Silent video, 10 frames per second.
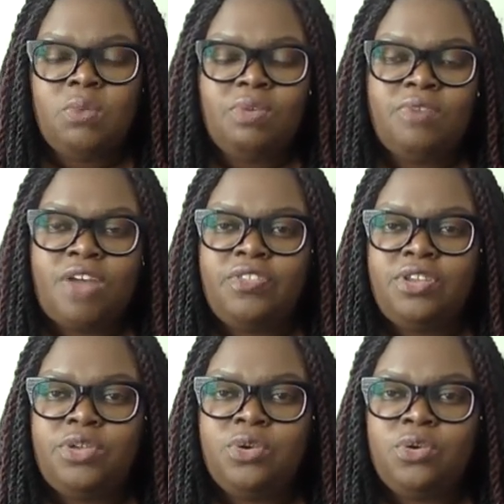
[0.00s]
We've got the
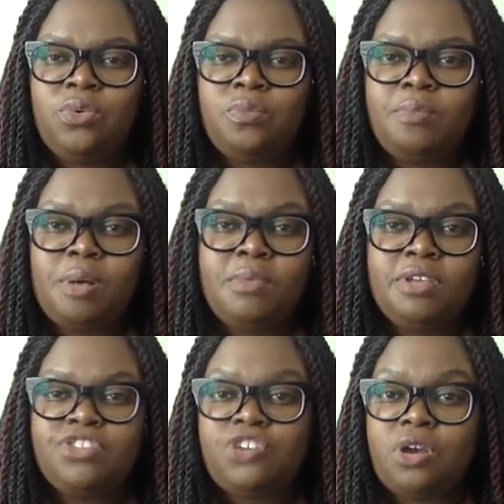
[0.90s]
new
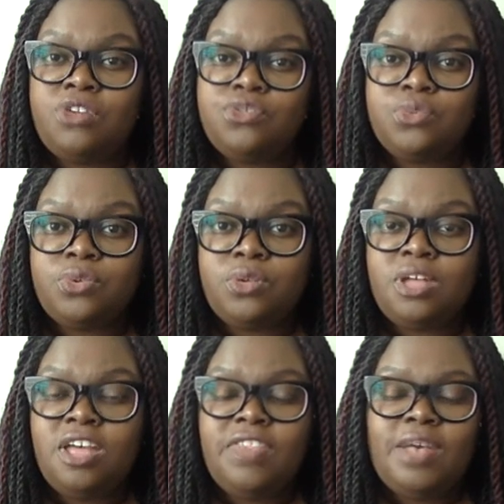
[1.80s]
public charge rule
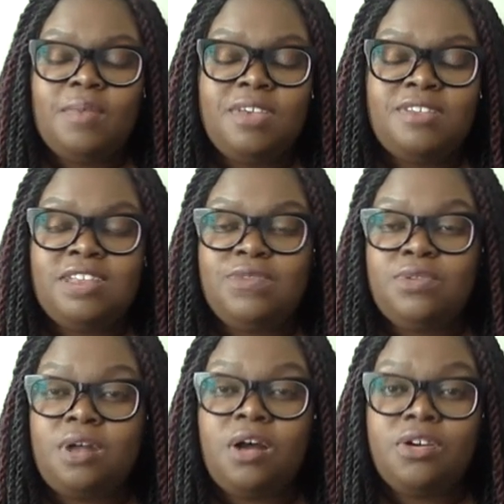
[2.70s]
that makes it
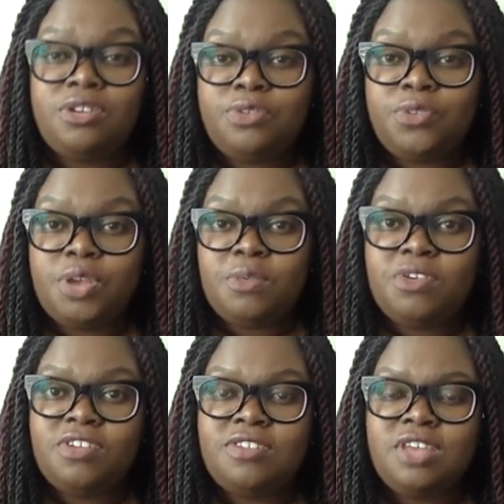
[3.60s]
even harder for
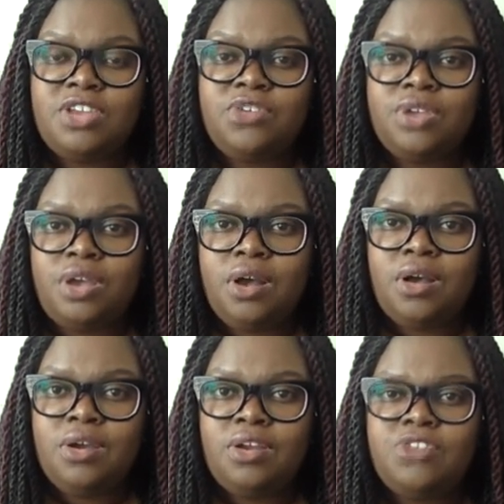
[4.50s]
immigrants to get a green card.